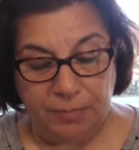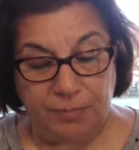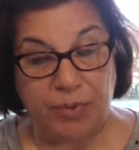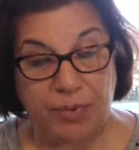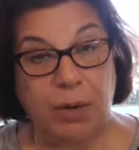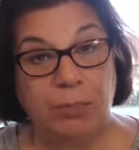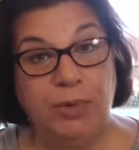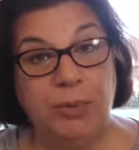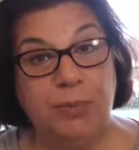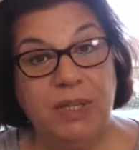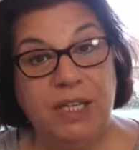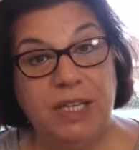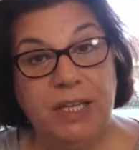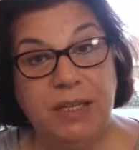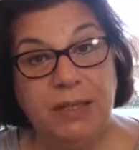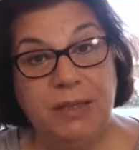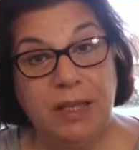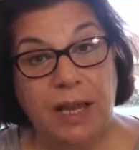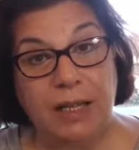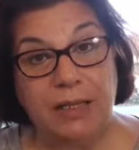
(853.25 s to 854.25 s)

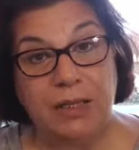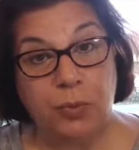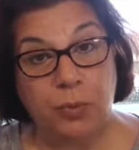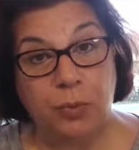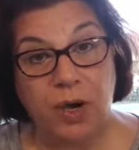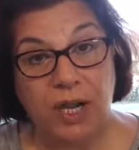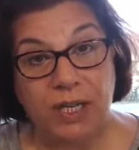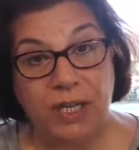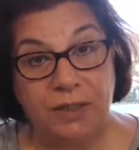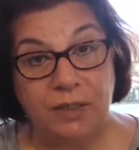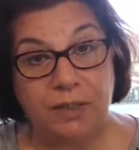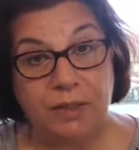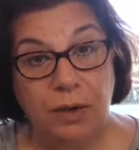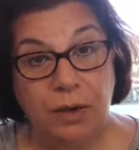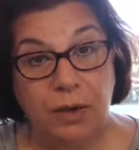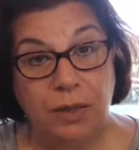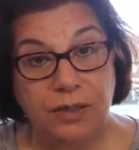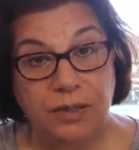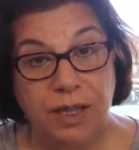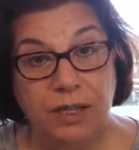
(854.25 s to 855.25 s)
probably that one
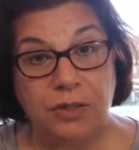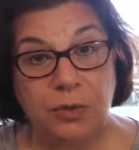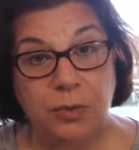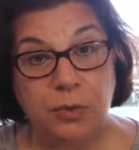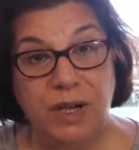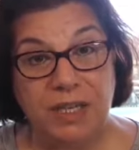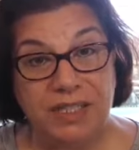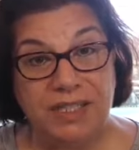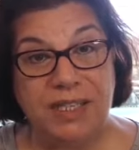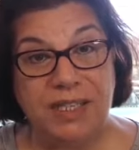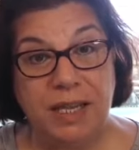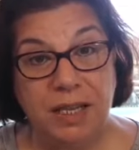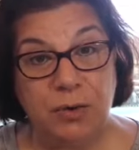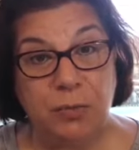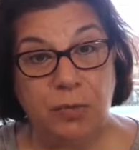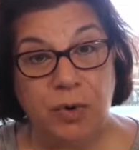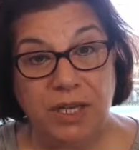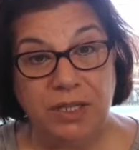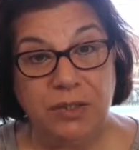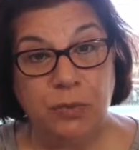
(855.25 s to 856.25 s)
dot, that one day,
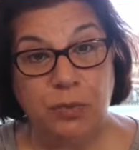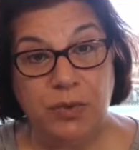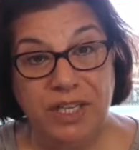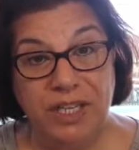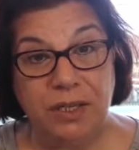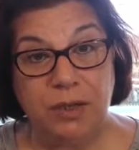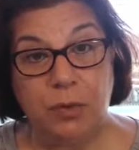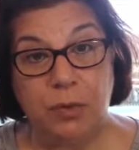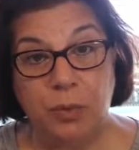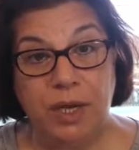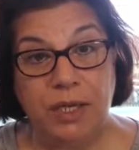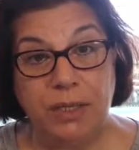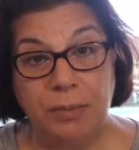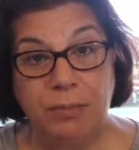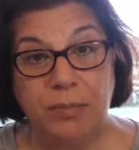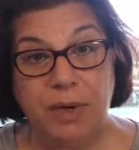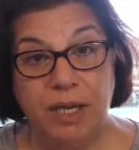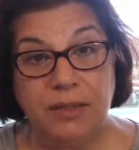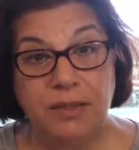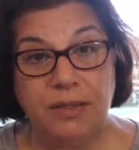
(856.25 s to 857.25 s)
one week,
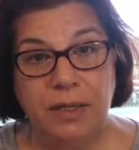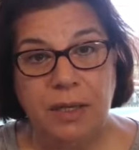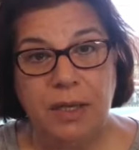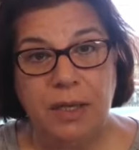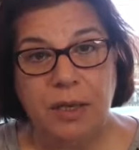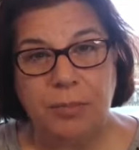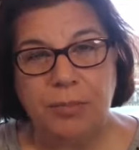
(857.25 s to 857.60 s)
one month,